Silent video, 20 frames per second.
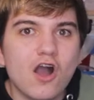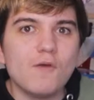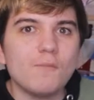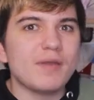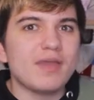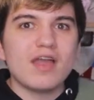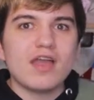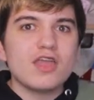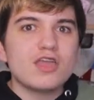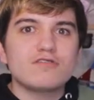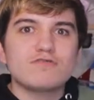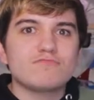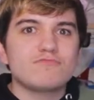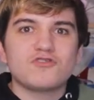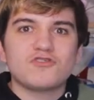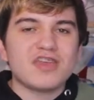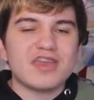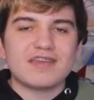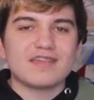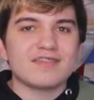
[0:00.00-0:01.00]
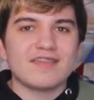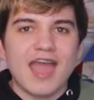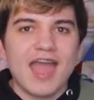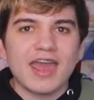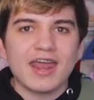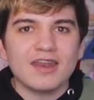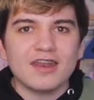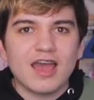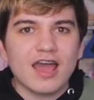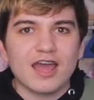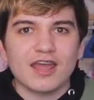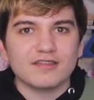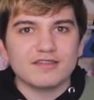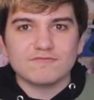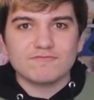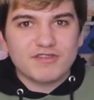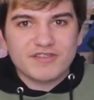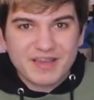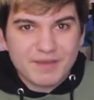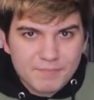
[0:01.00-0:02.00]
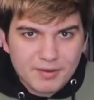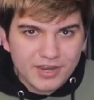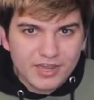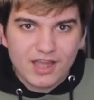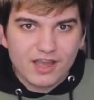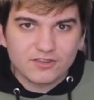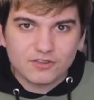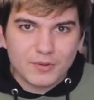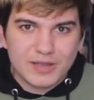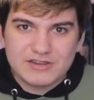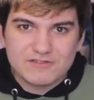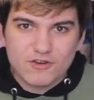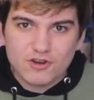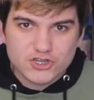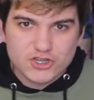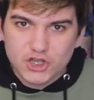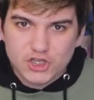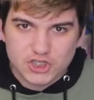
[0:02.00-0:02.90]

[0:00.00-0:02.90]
can't be 6'10 and resemble a young Dwayne Rock